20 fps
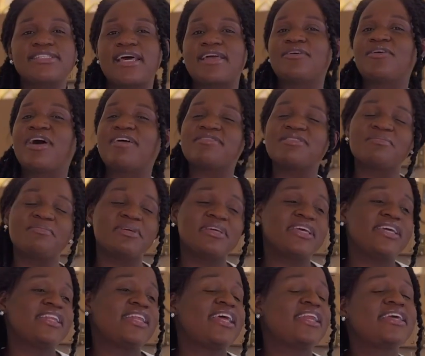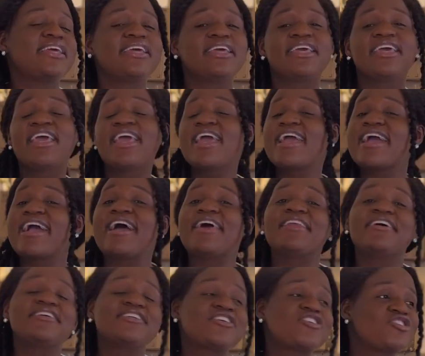I don't have to be in any kind
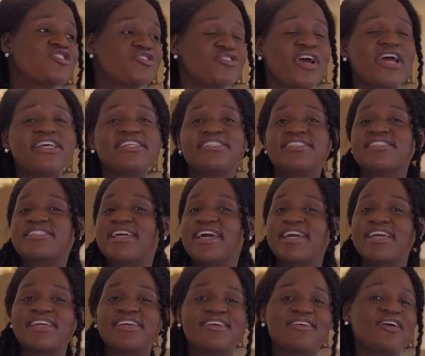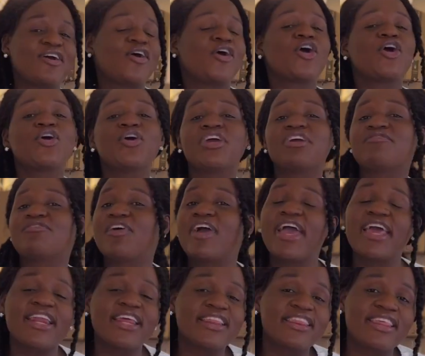of stress, like hurrying for
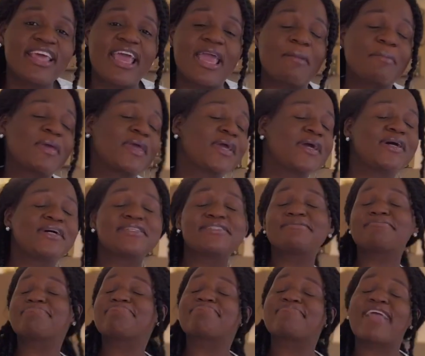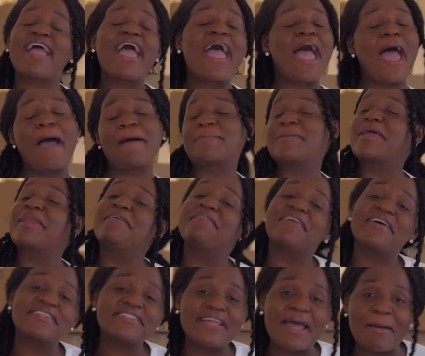anything because I'm not the
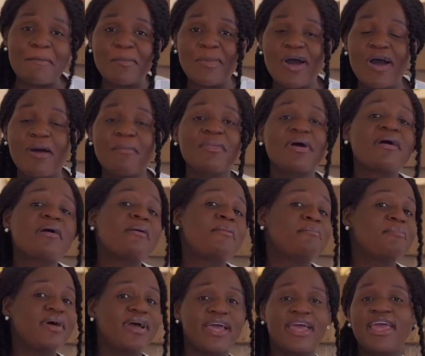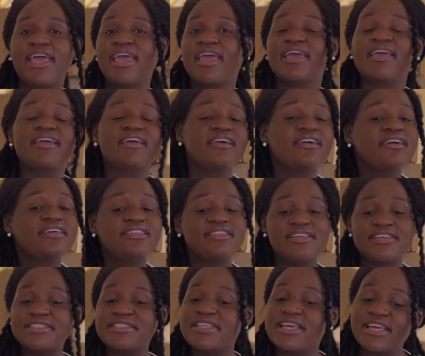first time mom. But hey,
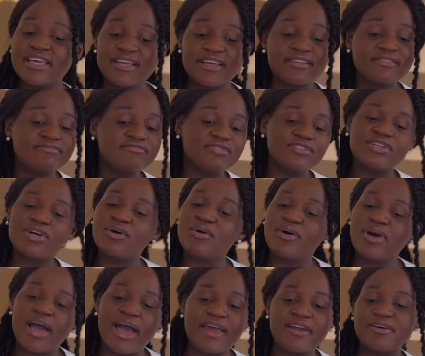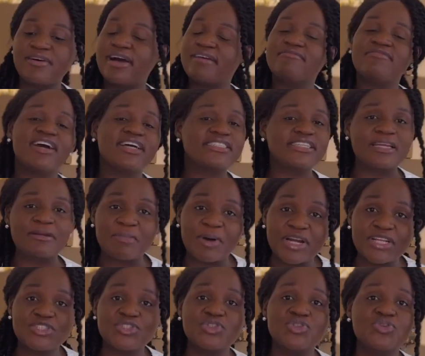this thing, no, I don't advise
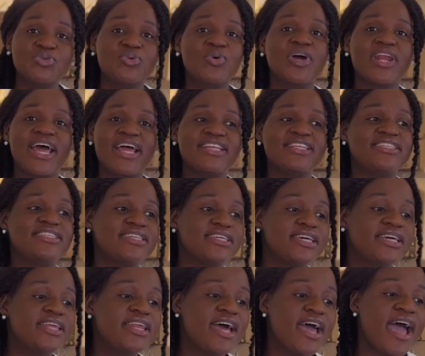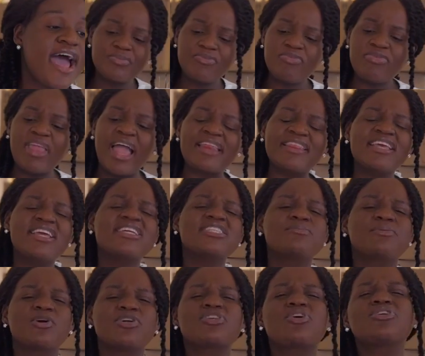anybody to do what I did. I think it's
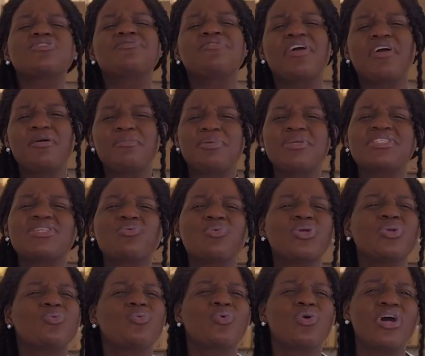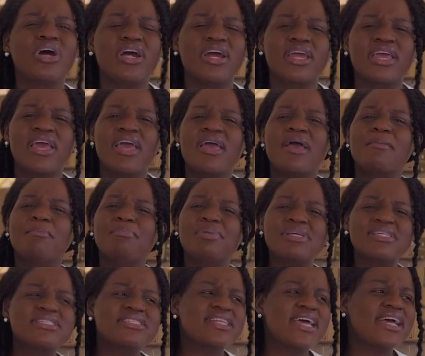because I was very busy with work,
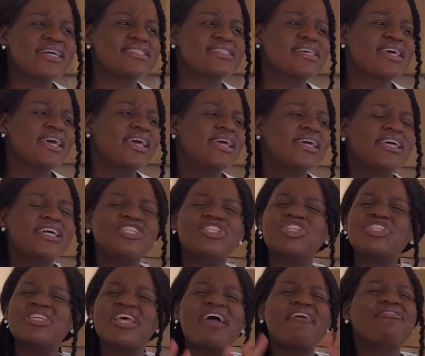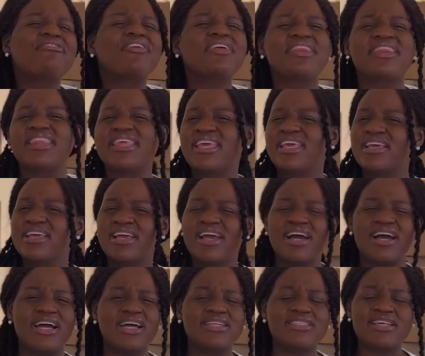business, and just everything,
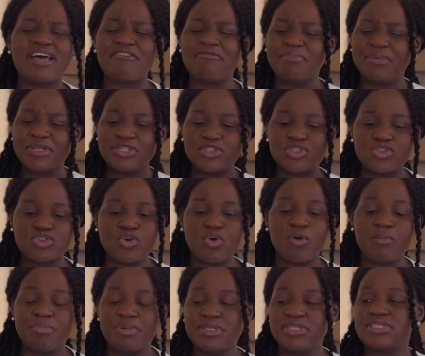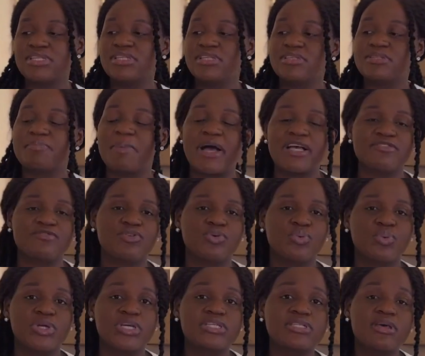guys. I've been so busy these past few
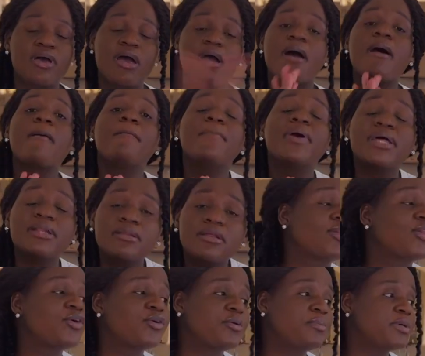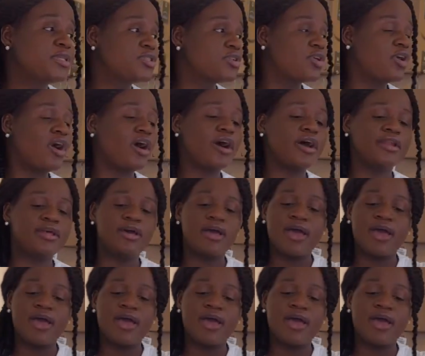weeks. But glory be to God,